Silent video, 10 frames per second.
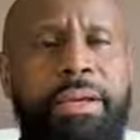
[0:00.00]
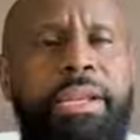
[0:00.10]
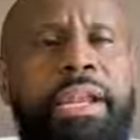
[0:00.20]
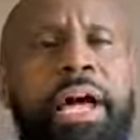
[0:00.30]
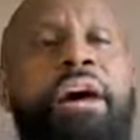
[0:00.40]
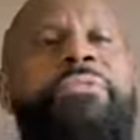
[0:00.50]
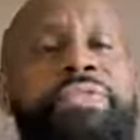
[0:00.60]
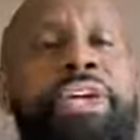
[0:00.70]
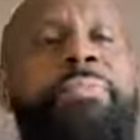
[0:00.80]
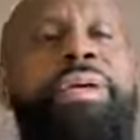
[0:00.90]

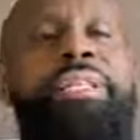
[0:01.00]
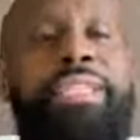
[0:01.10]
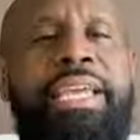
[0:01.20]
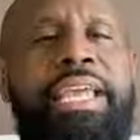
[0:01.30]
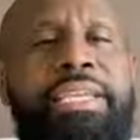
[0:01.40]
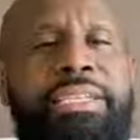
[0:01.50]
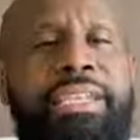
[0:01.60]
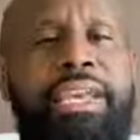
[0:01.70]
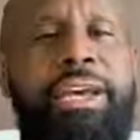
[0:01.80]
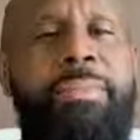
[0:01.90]
Love them and teach
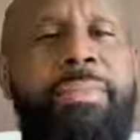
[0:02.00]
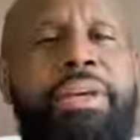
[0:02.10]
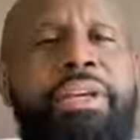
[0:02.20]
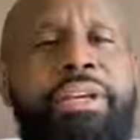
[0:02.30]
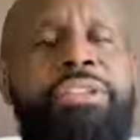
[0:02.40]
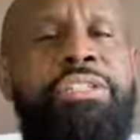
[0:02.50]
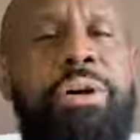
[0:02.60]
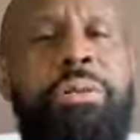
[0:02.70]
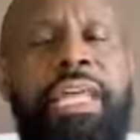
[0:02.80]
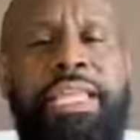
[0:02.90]
them
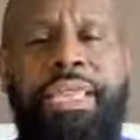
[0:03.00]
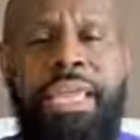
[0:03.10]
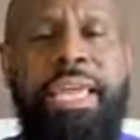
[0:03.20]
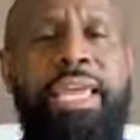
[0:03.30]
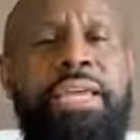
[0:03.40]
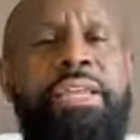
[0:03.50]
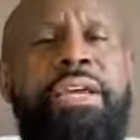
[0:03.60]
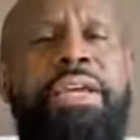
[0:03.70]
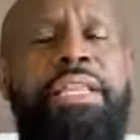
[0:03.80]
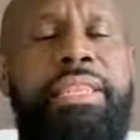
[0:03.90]
so that then
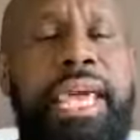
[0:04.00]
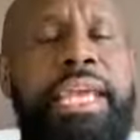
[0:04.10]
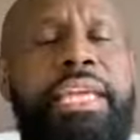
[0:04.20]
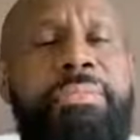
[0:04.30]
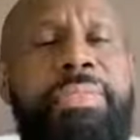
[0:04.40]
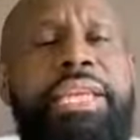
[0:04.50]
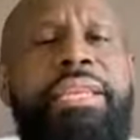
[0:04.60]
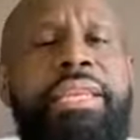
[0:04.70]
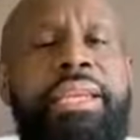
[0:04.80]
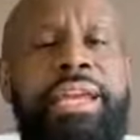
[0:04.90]
they can be
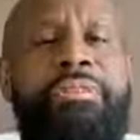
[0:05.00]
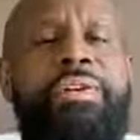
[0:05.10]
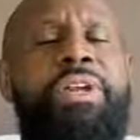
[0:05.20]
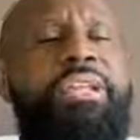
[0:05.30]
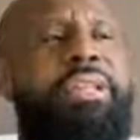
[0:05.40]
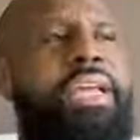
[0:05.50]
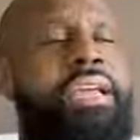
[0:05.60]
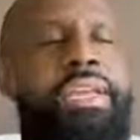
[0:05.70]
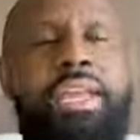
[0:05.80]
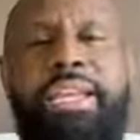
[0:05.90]
delivered and,
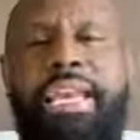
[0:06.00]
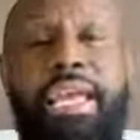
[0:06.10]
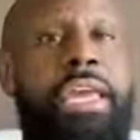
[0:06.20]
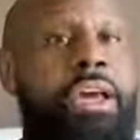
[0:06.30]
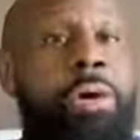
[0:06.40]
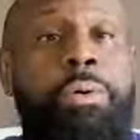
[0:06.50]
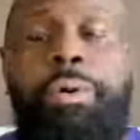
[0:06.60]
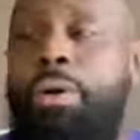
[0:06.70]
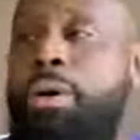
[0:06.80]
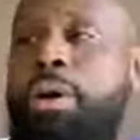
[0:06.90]
and, and healed
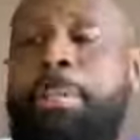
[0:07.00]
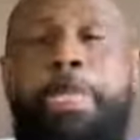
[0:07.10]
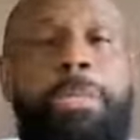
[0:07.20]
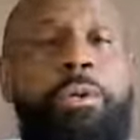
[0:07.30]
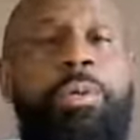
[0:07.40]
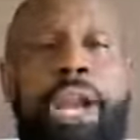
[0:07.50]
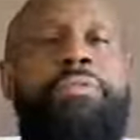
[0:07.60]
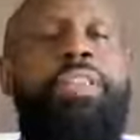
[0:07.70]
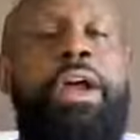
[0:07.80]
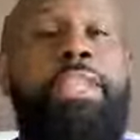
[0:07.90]
or
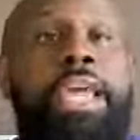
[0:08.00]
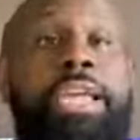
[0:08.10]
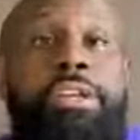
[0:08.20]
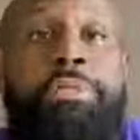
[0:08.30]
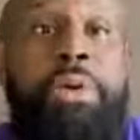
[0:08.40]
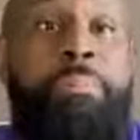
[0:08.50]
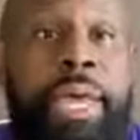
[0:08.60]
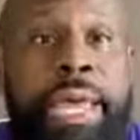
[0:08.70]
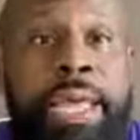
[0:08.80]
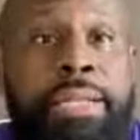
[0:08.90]
whatever, they can
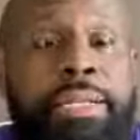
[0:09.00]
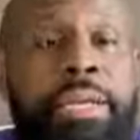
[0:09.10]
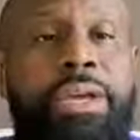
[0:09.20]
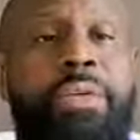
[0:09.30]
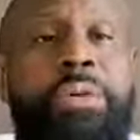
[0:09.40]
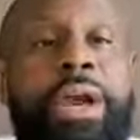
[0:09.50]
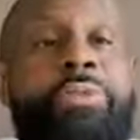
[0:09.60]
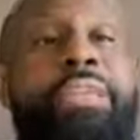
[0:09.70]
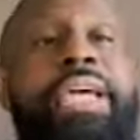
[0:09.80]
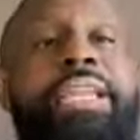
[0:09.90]
repent,
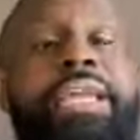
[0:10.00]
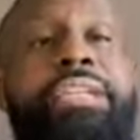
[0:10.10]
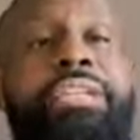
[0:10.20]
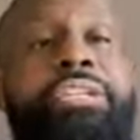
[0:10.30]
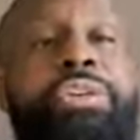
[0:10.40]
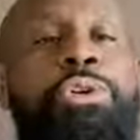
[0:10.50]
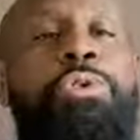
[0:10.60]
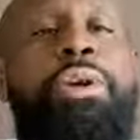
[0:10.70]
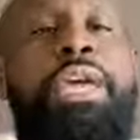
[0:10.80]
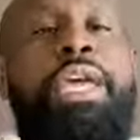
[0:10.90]
whatever they need to
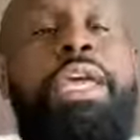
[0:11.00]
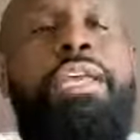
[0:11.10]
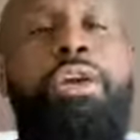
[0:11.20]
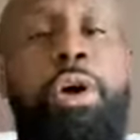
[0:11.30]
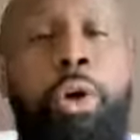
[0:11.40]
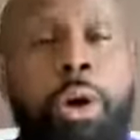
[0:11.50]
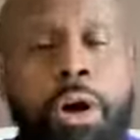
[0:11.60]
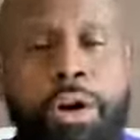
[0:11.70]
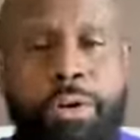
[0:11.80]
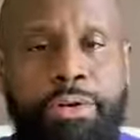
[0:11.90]
do in
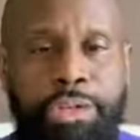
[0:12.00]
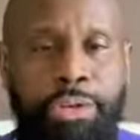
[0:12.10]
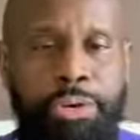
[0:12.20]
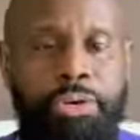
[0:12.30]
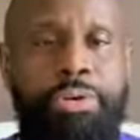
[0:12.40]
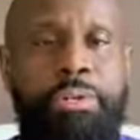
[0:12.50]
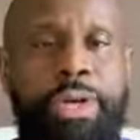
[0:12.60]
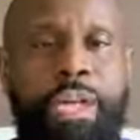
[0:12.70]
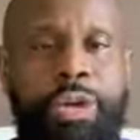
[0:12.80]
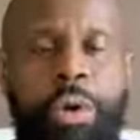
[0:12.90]
order to,
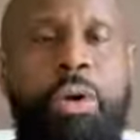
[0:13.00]
in